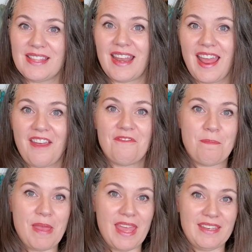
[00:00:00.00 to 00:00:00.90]
that have
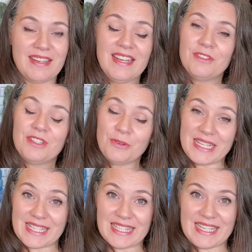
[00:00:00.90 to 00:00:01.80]
been
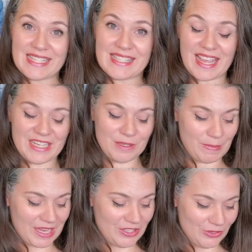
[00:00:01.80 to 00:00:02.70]
recently designed
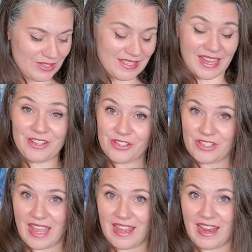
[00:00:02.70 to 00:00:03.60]
by new designers
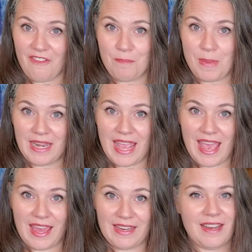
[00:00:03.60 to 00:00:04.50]
and have been
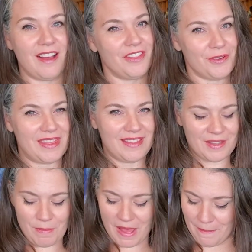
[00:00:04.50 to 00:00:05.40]
added, although I think
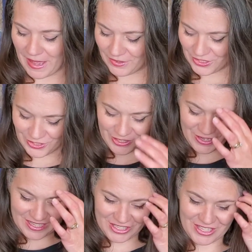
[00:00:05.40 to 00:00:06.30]
they'll pop out to you
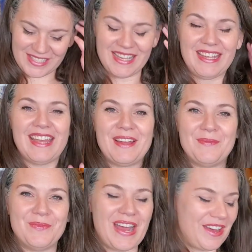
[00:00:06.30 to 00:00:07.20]
as you see
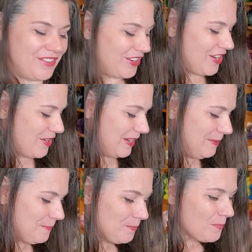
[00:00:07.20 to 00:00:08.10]
how they're going.